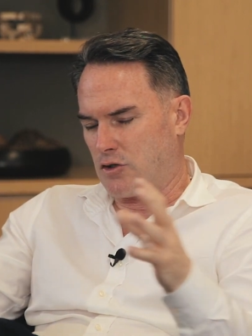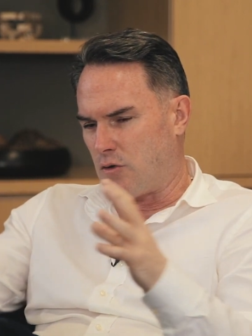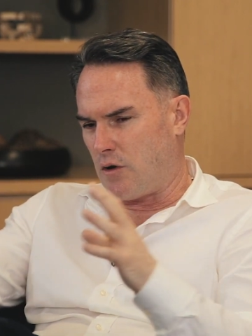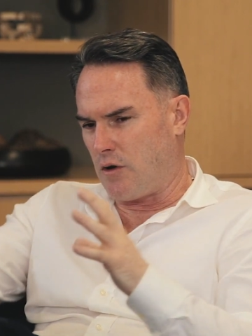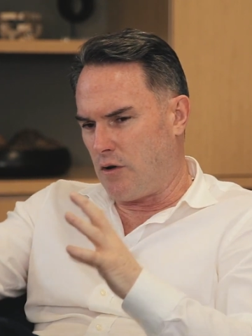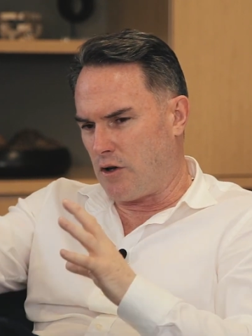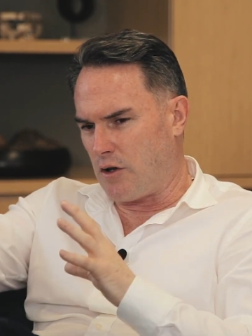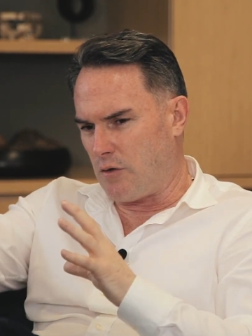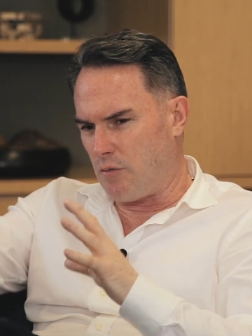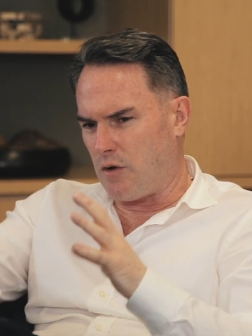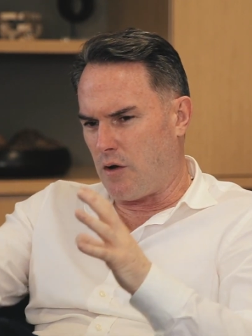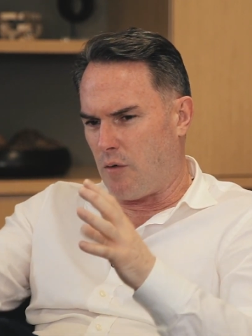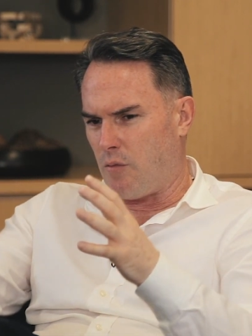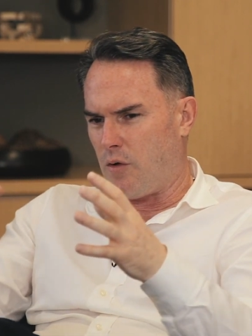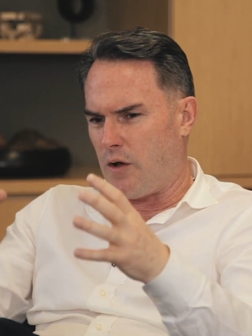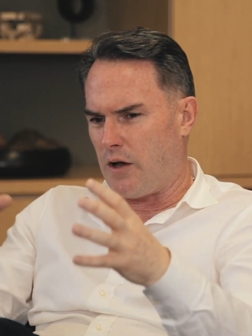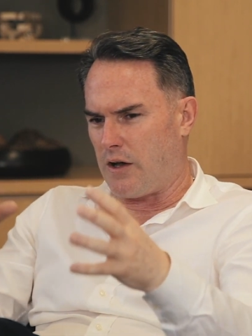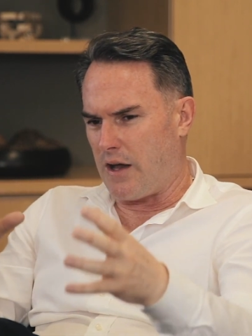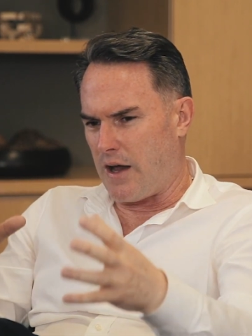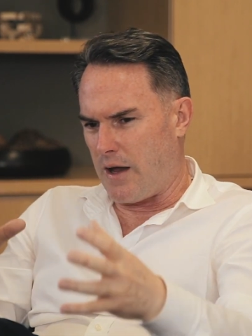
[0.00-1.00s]
So I look at,
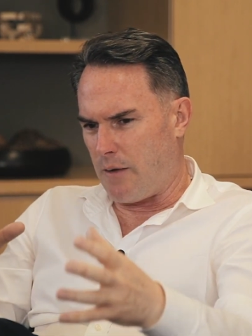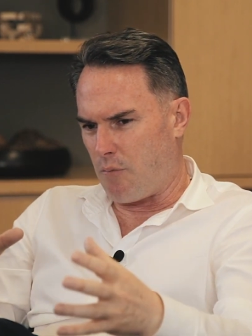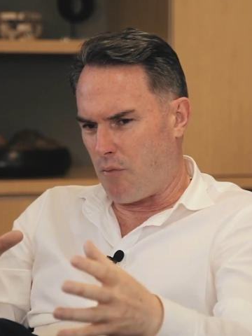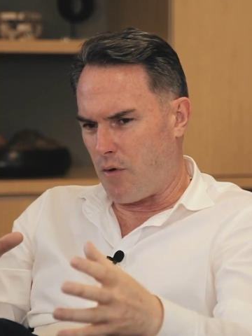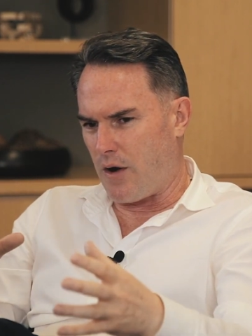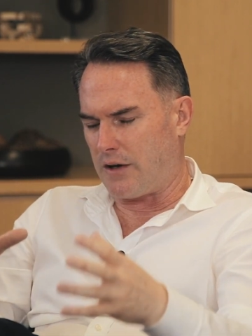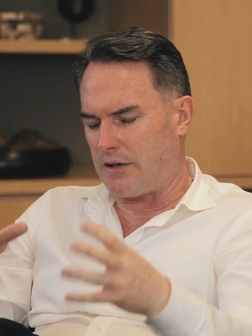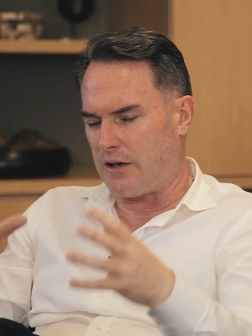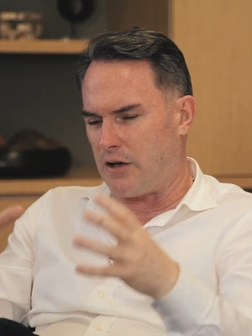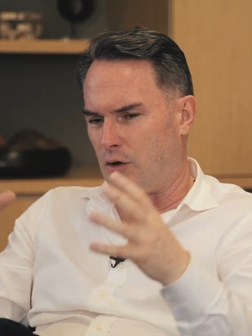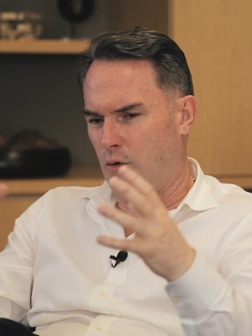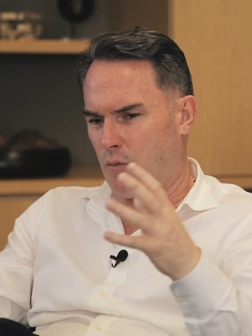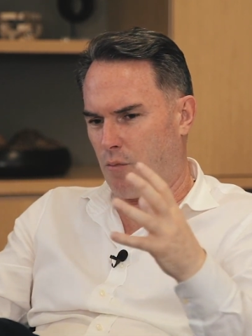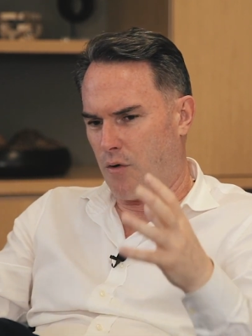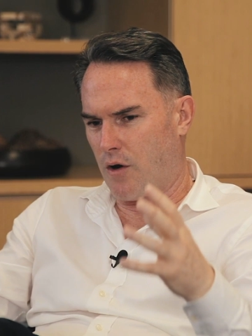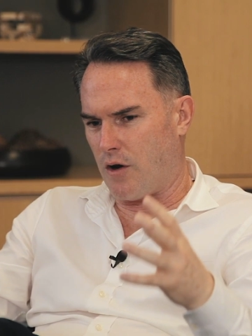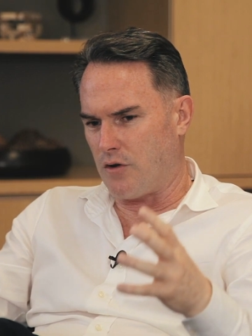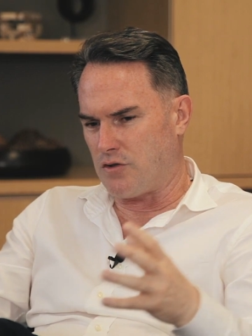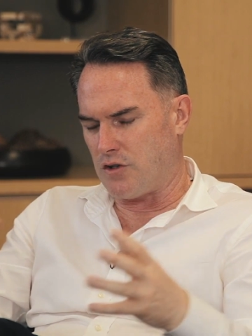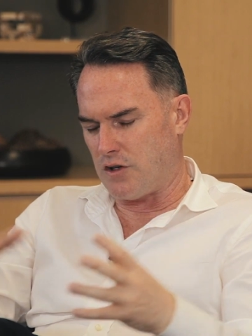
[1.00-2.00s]
well, again, practical
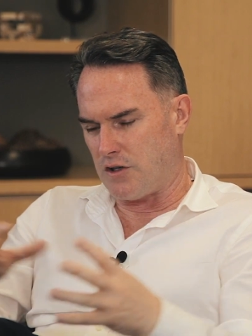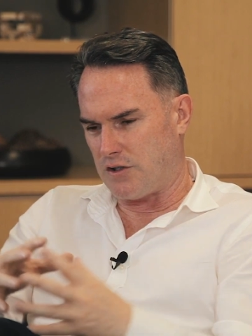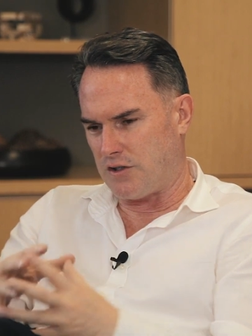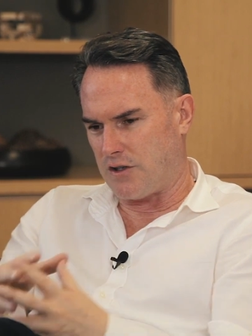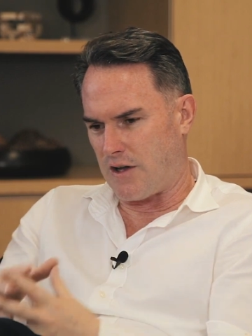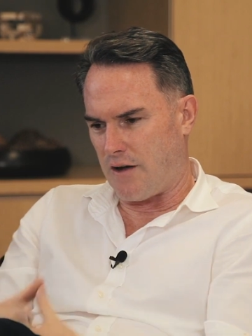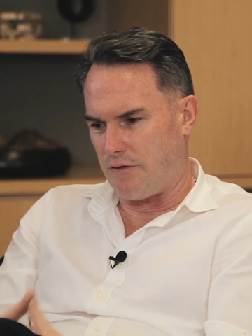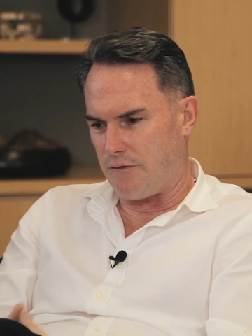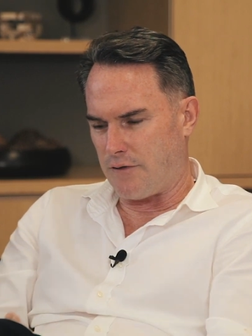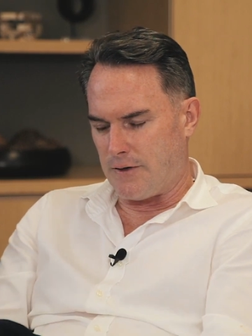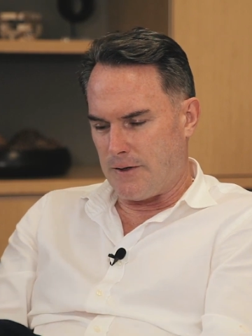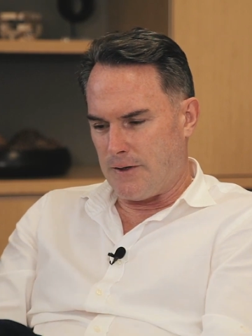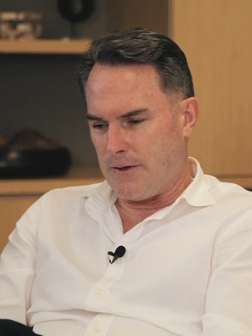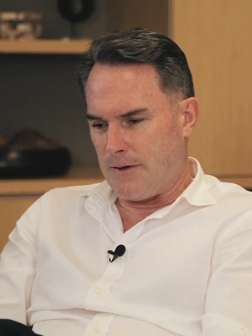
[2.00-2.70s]
process stuff.